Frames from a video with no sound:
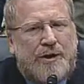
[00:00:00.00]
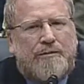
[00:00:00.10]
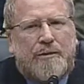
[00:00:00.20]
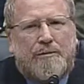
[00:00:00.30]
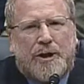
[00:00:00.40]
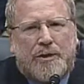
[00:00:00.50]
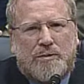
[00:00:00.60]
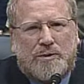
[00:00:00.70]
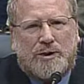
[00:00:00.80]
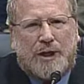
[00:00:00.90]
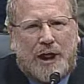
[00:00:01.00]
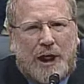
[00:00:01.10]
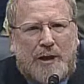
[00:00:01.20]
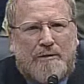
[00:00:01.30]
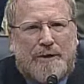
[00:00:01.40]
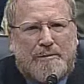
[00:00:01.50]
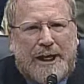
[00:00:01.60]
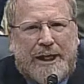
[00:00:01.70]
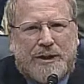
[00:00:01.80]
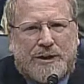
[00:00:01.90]
from those of the
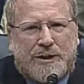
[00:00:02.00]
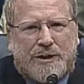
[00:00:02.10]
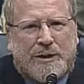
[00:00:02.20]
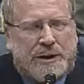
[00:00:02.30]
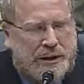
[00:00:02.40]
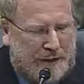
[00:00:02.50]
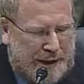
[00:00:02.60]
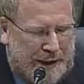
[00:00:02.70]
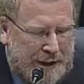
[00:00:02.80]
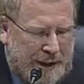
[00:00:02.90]
managers, right?